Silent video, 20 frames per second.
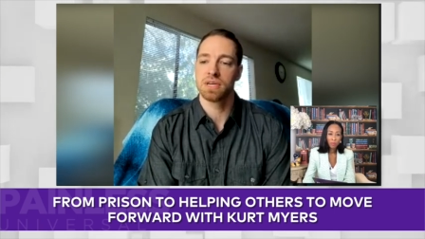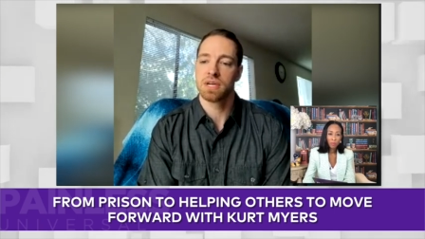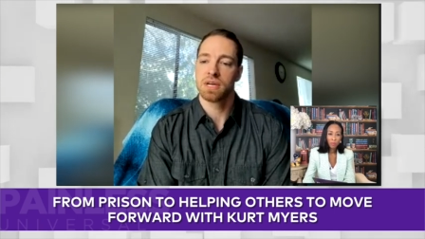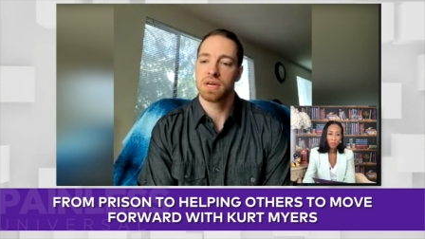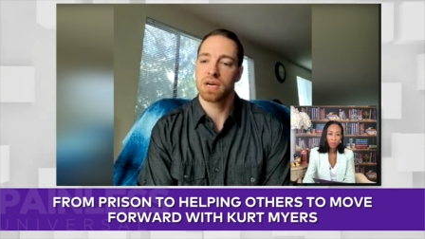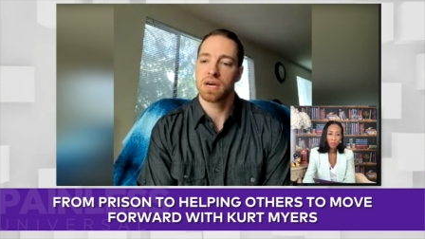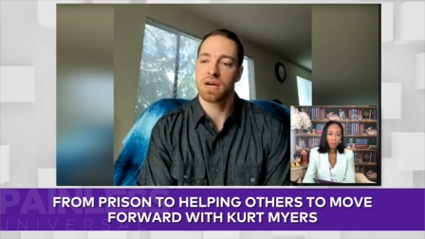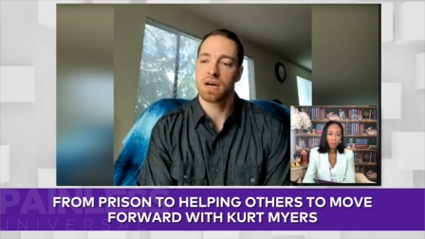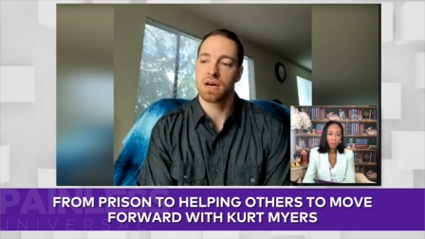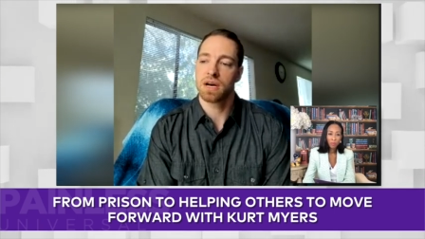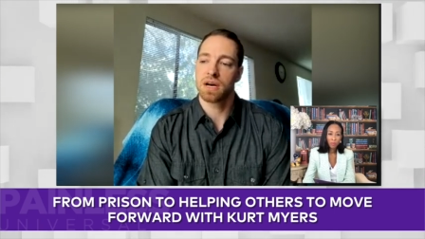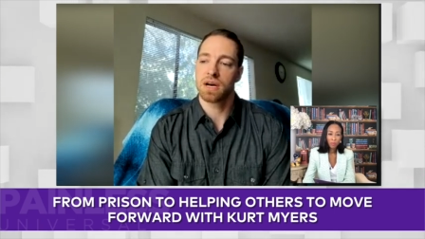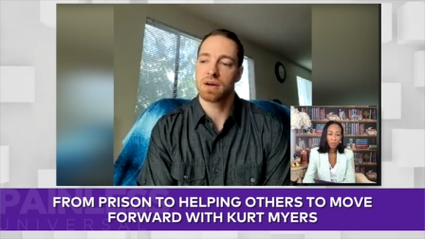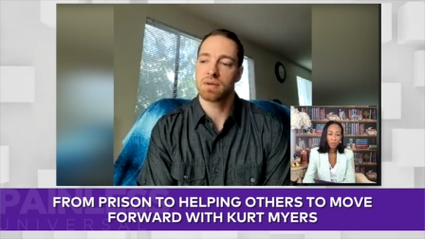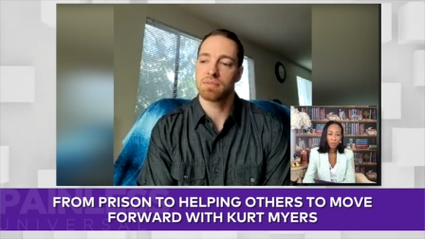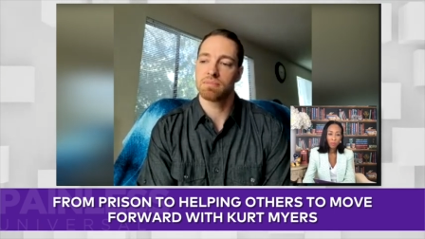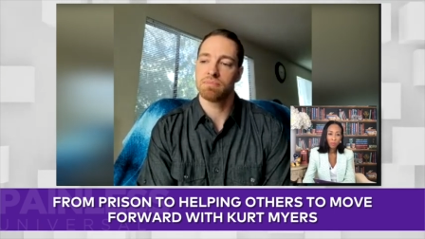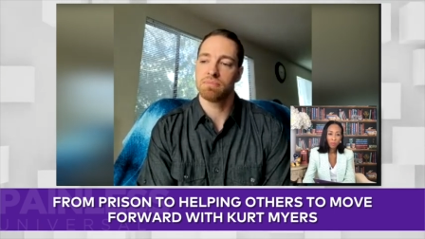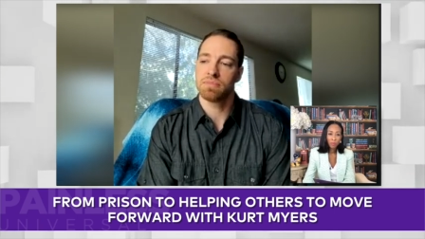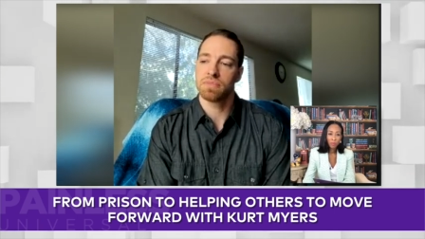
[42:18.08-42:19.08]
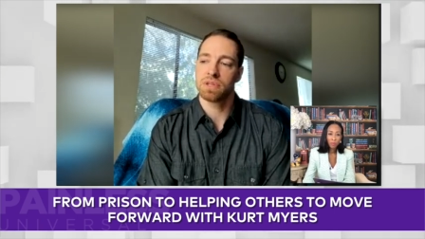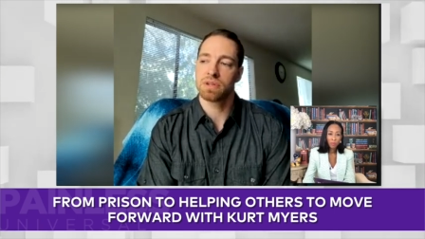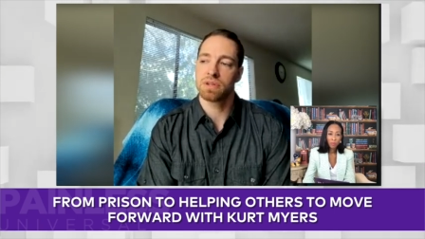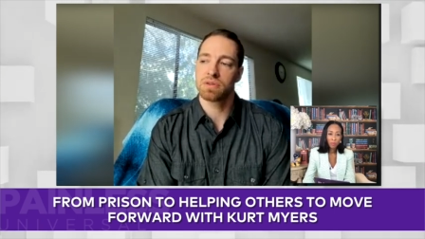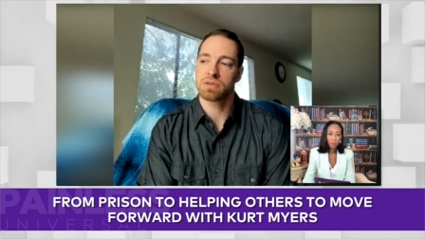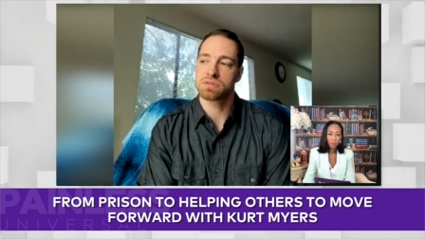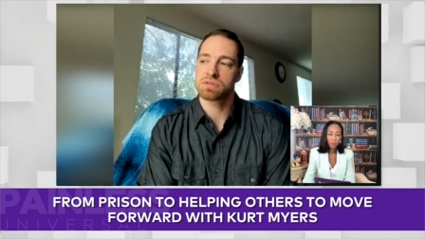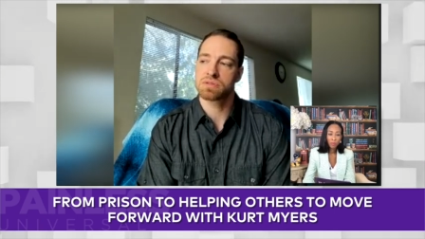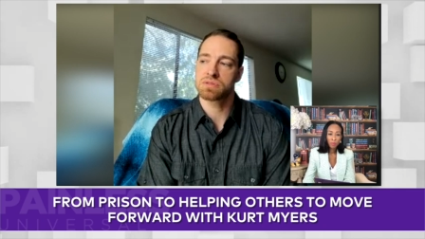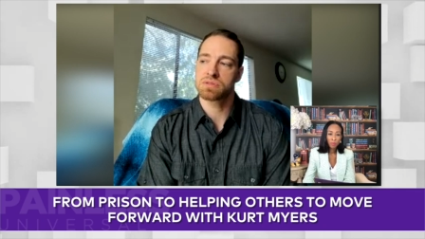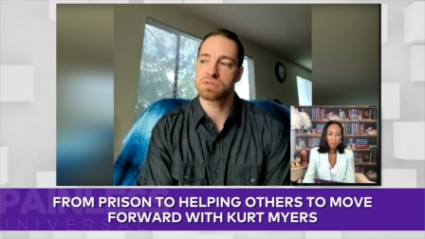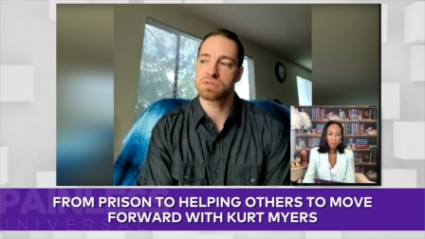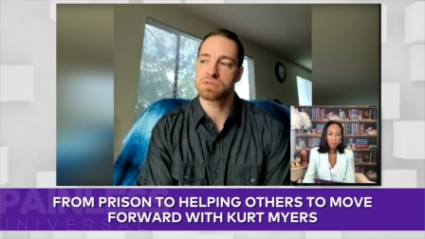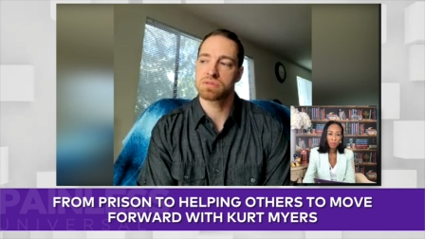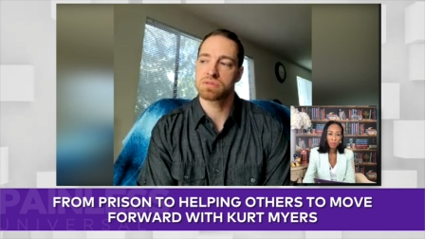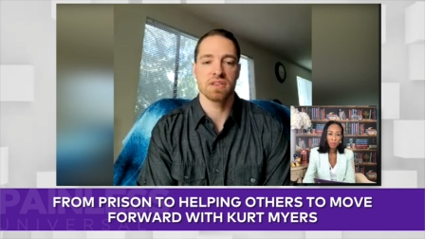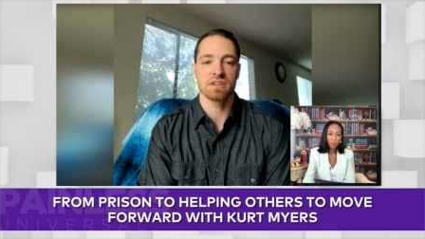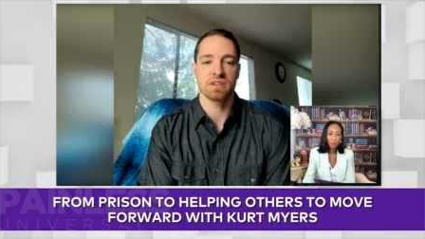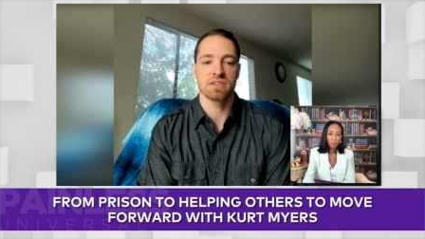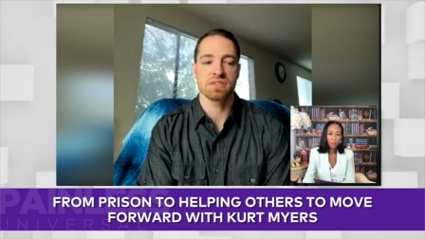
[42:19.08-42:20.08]
um, you know, sort of
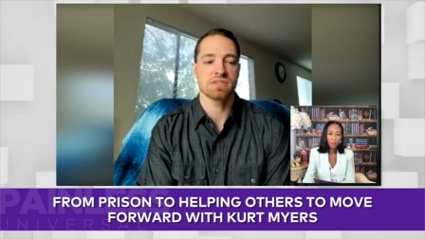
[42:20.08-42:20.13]
the,